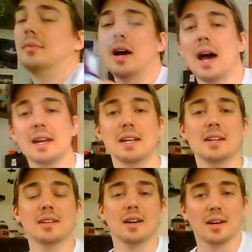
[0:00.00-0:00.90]
I
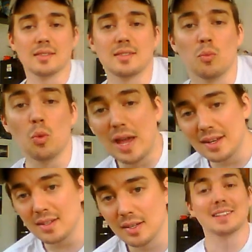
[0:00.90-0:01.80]
need some
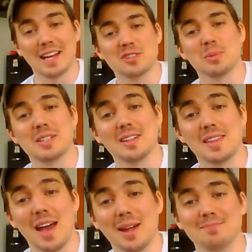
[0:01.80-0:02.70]
wind. Guess what does
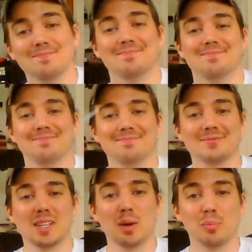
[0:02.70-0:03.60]
that?
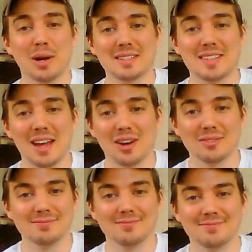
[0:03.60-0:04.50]
Compressed air.
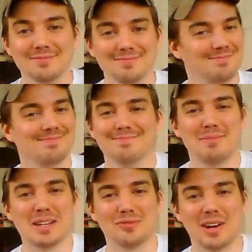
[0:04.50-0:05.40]

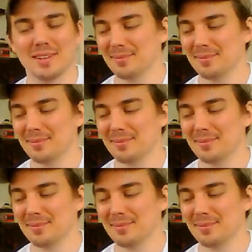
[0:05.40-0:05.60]
Best friend.